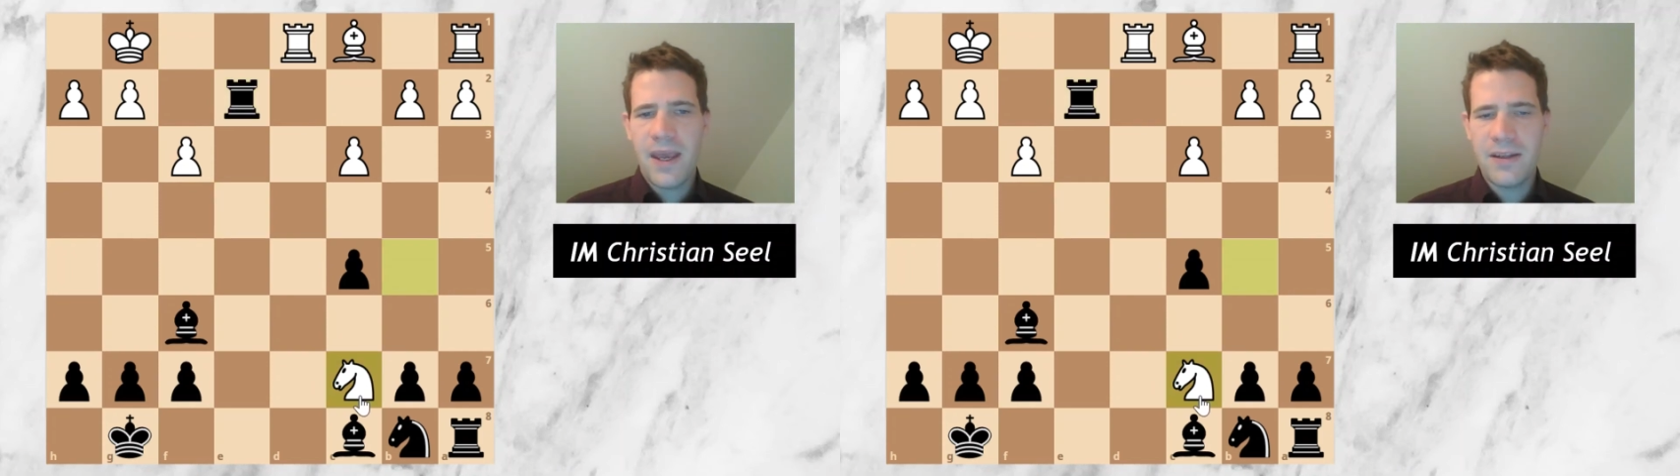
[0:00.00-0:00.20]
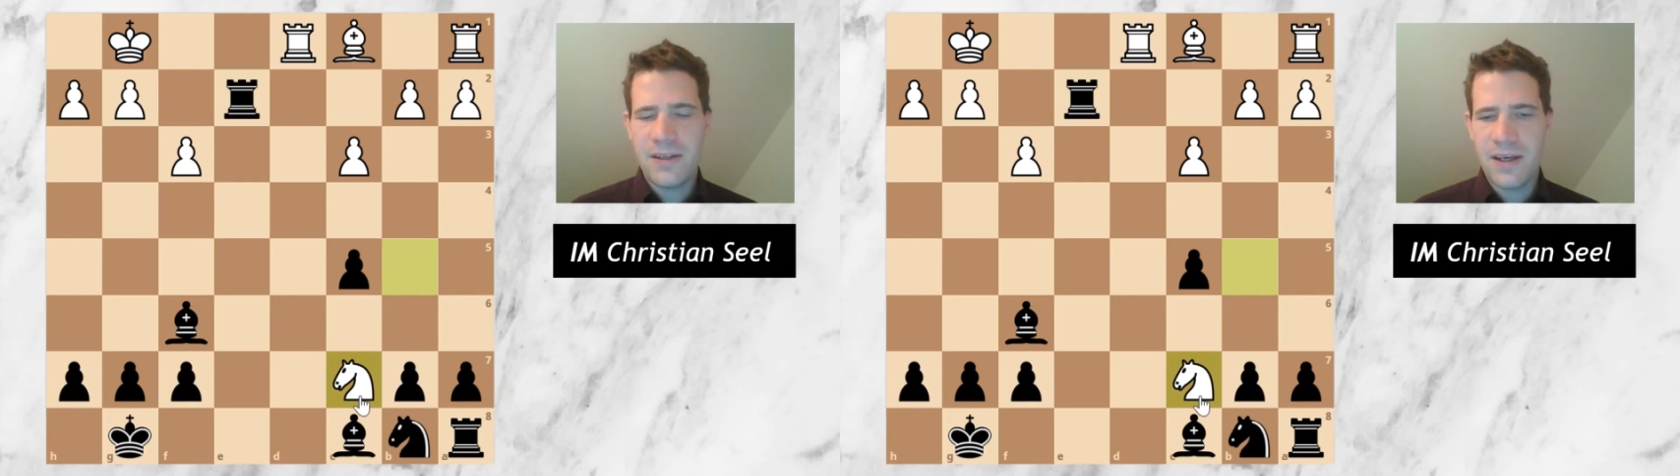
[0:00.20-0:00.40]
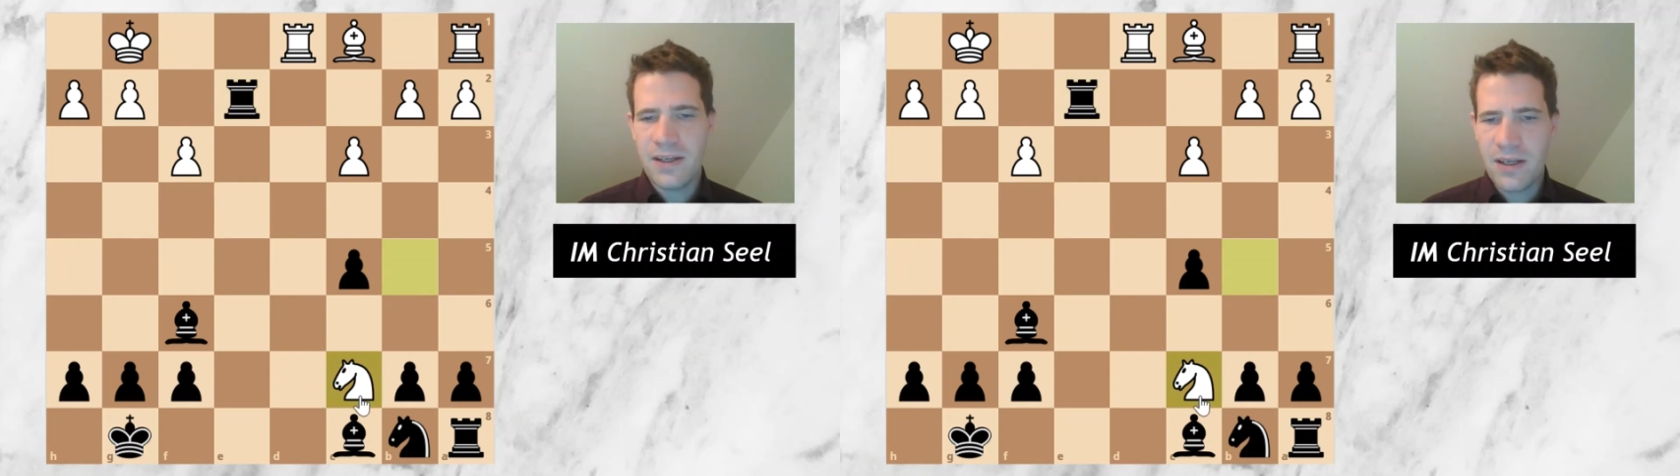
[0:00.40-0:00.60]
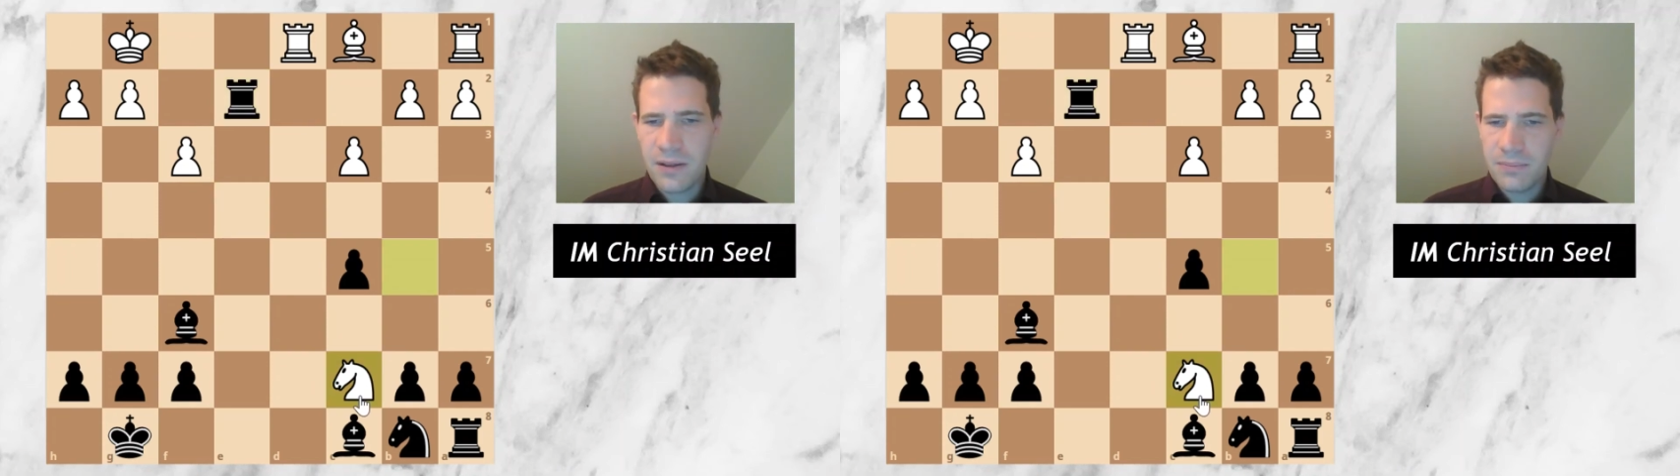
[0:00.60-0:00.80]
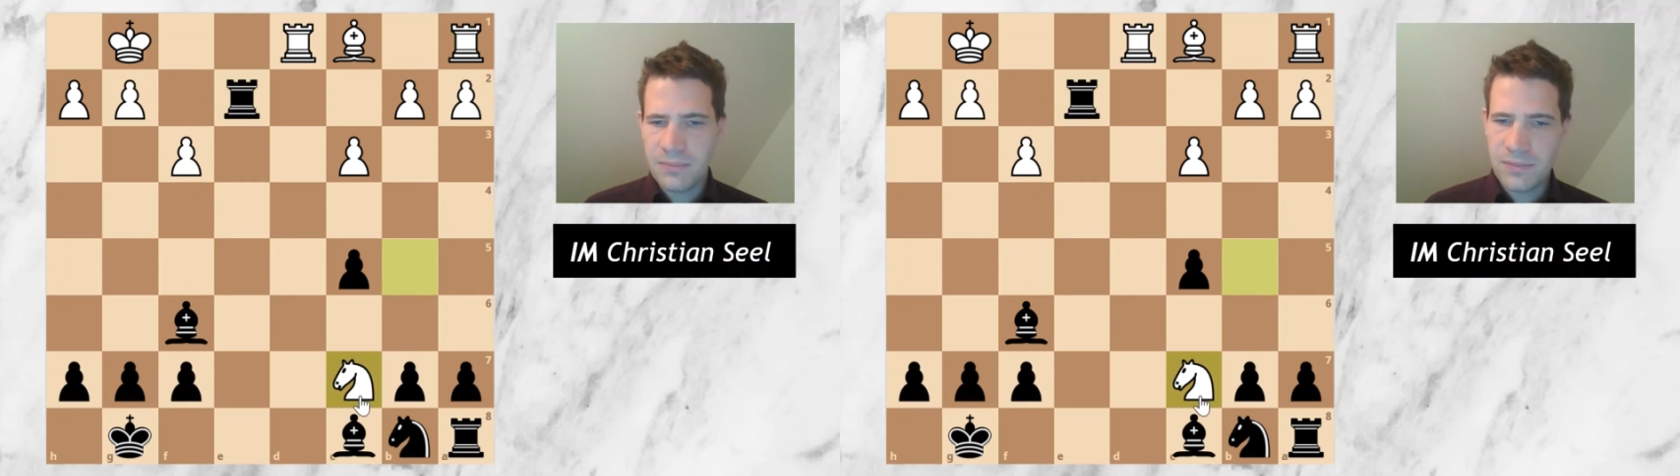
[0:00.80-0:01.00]
And the
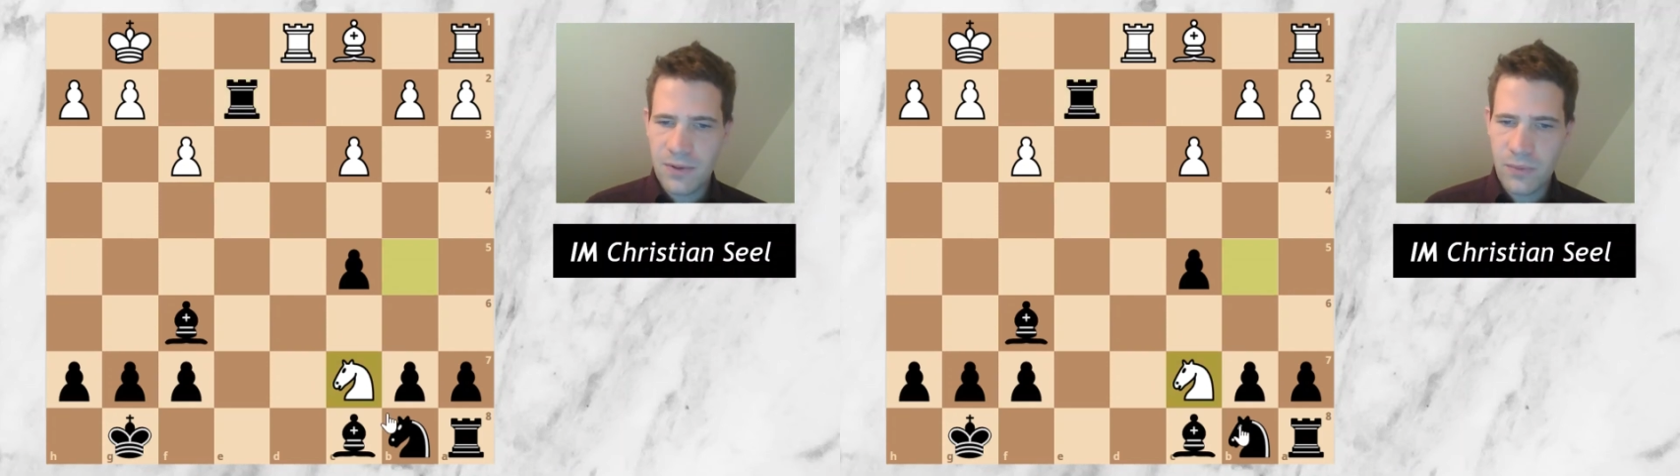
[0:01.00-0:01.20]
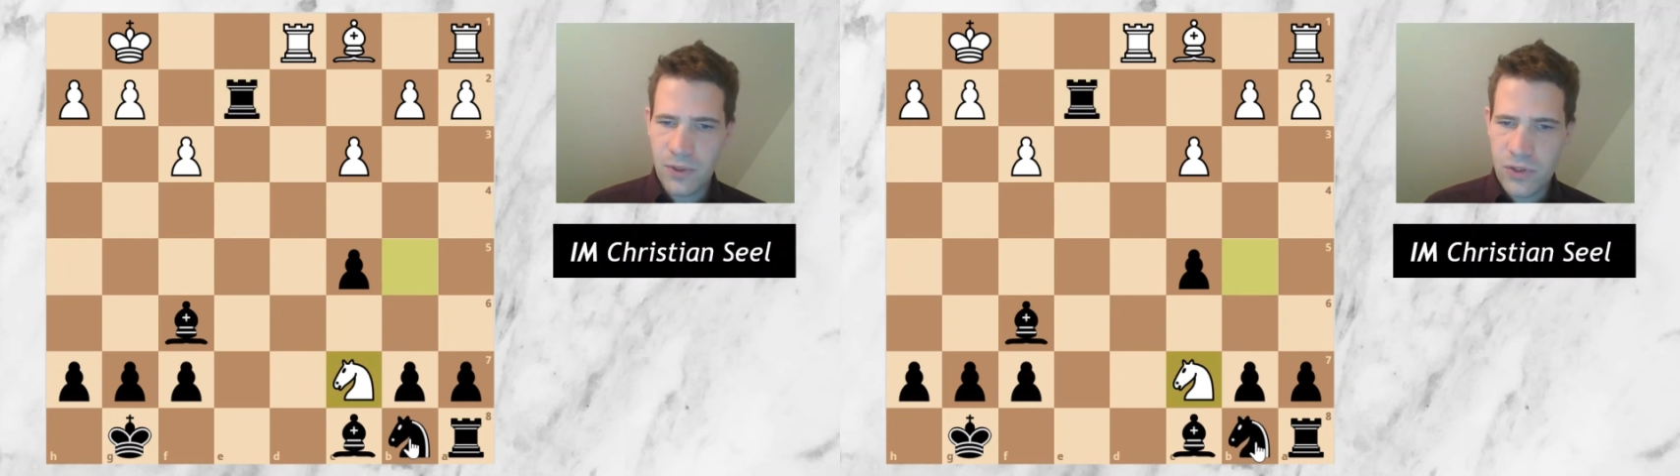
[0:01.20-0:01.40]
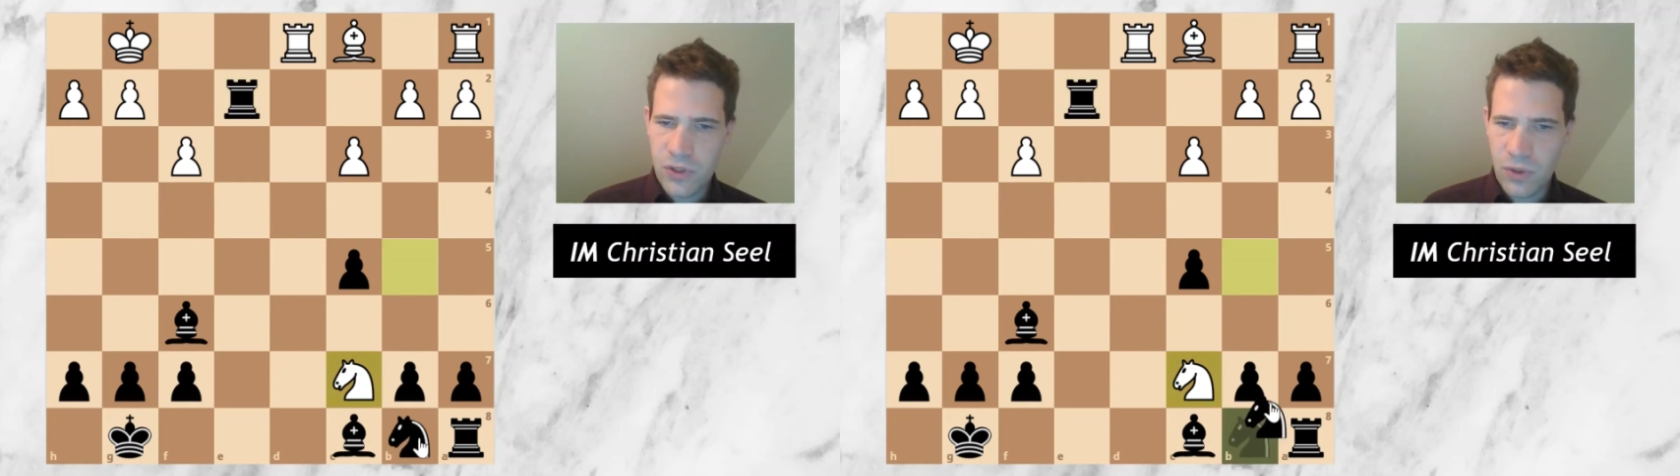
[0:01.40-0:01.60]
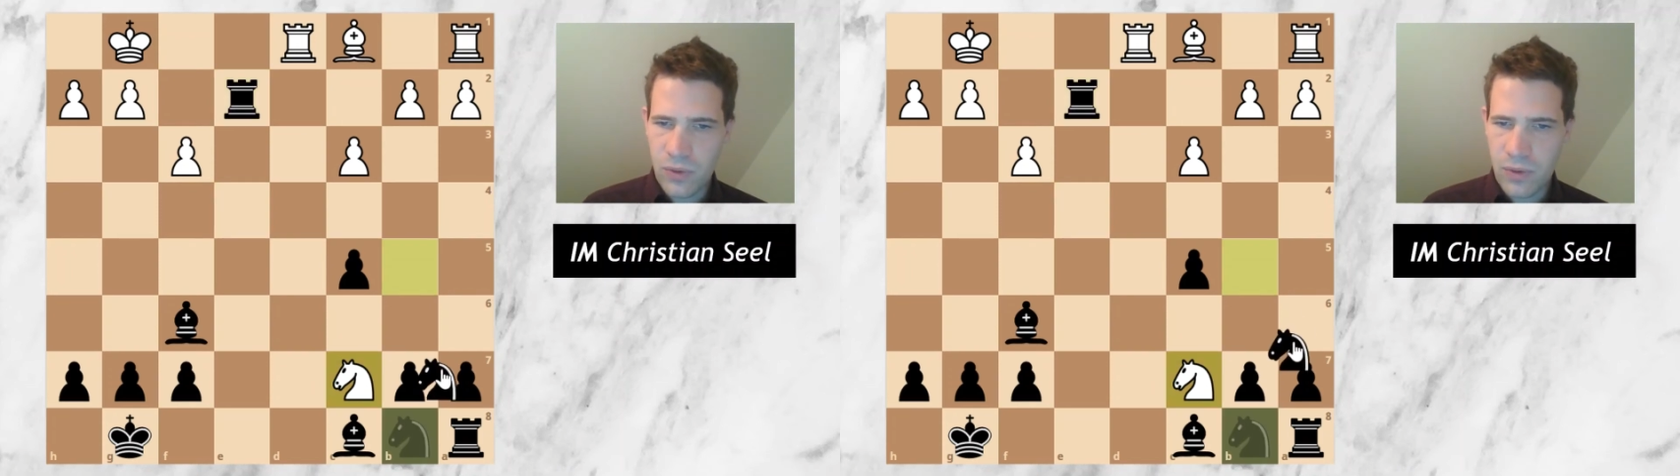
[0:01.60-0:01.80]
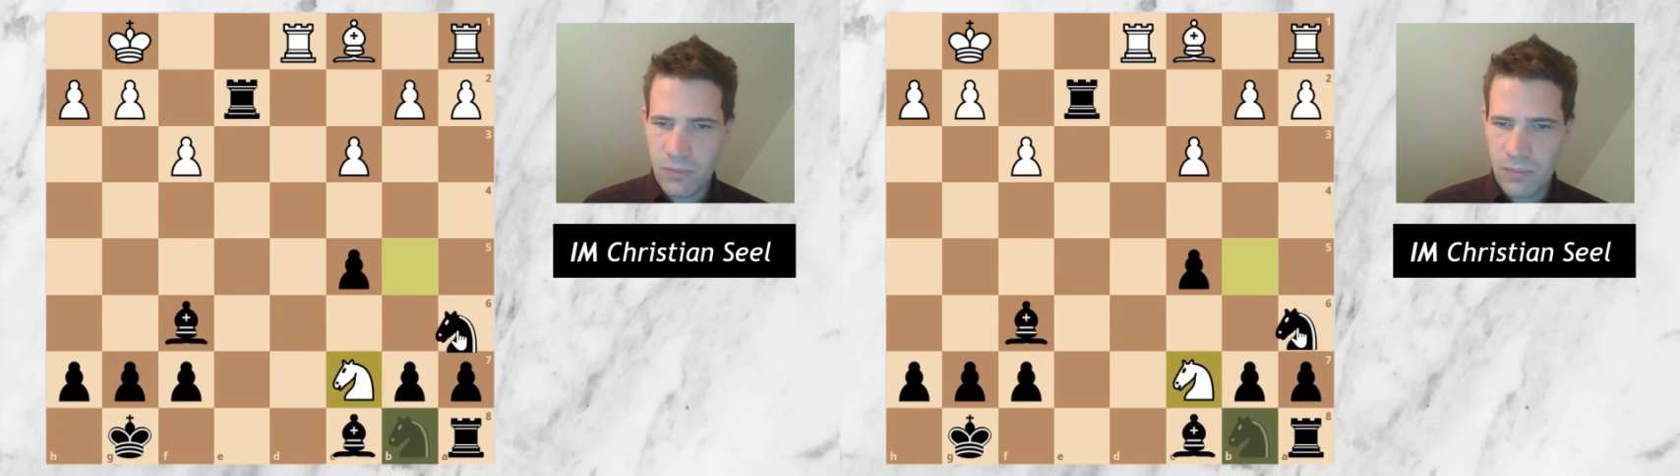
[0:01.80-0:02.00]
idea, we'll
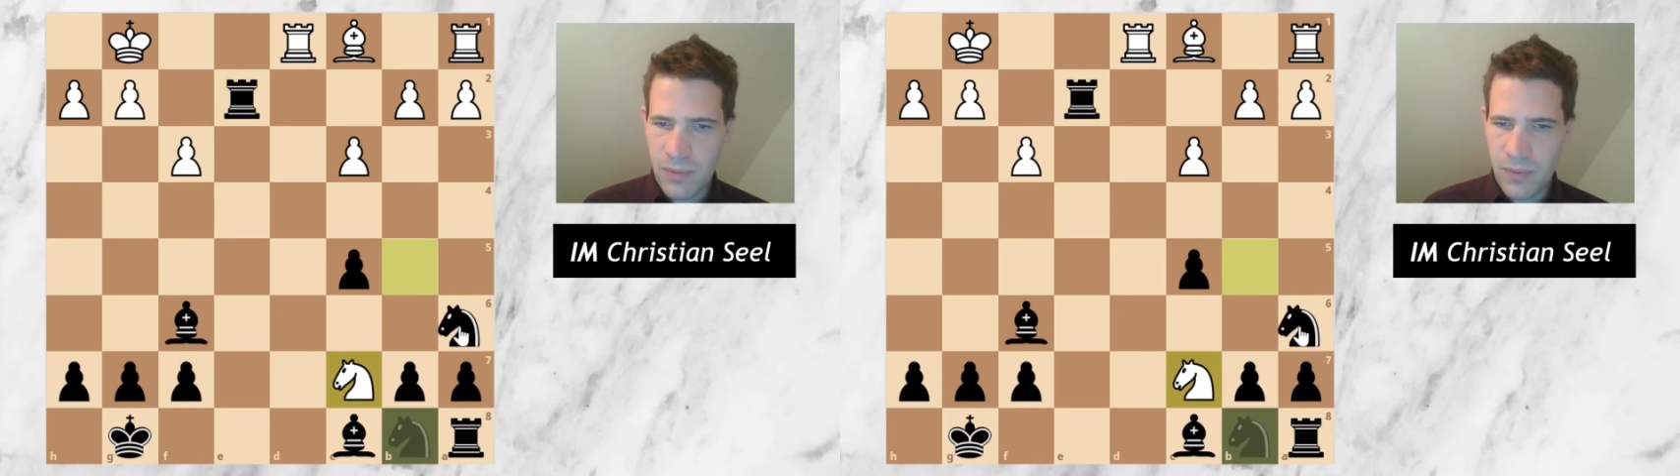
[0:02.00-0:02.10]
show